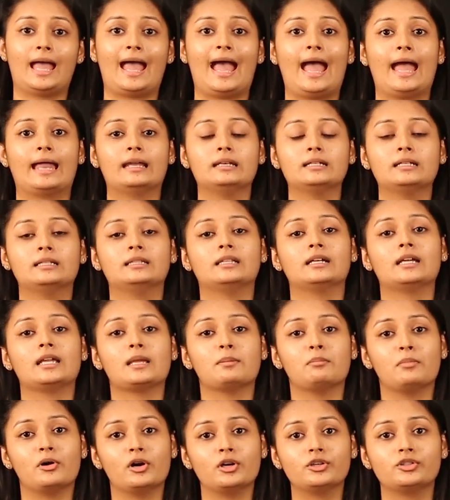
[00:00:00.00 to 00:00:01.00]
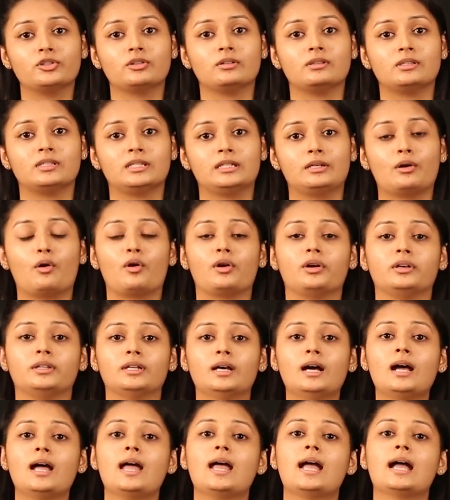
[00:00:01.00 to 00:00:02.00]
and the emergency or
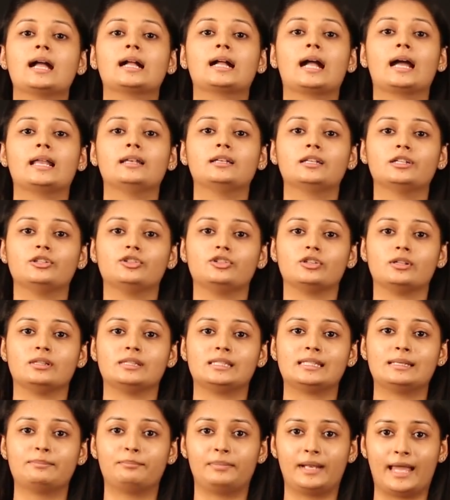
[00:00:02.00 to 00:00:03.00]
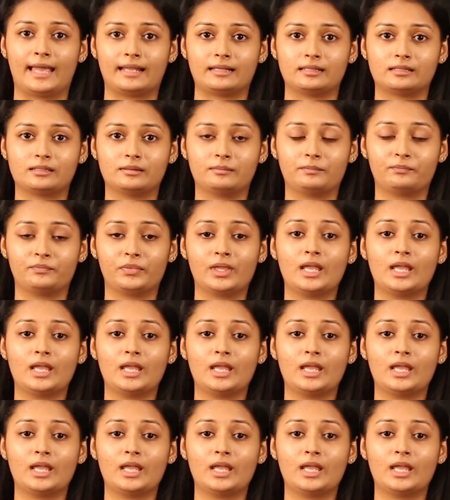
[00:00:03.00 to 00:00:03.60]
the contingency plans.